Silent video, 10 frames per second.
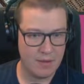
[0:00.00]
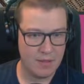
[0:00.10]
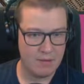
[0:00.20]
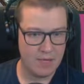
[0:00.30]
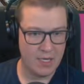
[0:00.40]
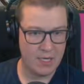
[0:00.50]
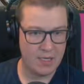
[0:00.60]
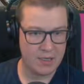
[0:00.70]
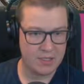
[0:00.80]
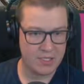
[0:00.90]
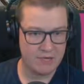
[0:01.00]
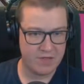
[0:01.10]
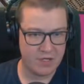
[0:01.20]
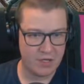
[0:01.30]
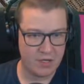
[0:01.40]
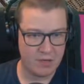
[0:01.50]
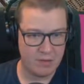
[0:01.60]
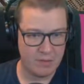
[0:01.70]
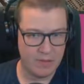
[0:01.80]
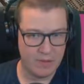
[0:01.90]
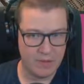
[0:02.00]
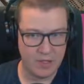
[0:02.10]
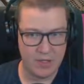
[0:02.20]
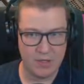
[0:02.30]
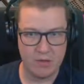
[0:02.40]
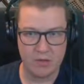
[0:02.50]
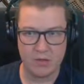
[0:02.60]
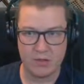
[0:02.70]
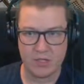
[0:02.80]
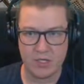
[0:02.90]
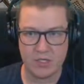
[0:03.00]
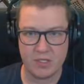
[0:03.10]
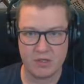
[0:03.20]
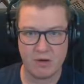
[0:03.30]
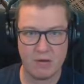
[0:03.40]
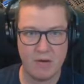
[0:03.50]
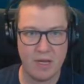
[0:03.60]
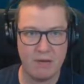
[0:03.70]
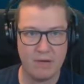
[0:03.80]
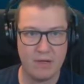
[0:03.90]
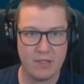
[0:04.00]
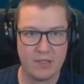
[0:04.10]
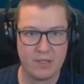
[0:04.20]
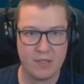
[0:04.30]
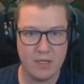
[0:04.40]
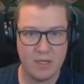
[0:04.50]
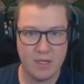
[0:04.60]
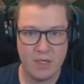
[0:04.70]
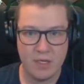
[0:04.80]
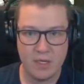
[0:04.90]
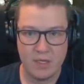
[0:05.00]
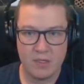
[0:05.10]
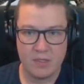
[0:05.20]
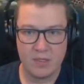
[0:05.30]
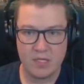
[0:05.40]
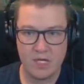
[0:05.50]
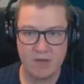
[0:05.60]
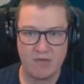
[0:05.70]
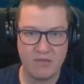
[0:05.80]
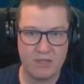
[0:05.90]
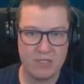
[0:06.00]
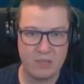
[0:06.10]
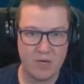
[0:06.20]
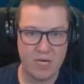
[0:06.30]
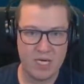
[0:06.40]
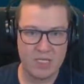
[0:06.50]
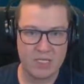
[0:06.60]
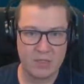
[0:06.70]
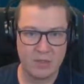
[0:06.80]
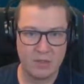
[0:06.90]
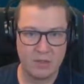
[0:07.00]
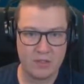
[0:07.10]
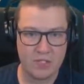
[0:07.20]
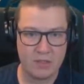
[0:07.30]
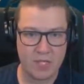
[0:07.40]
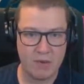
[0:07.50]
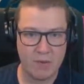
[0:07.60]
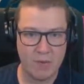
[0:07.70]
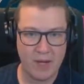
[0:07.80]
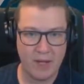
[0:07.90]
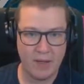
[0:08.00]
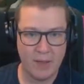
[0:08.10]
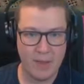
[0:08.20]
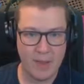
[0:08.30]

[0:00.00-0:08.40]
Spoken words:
Oh, here, starfish cannot grow up, and the unicorn surgeon has grown now. Nice. Check filter-wise, it's all still going well.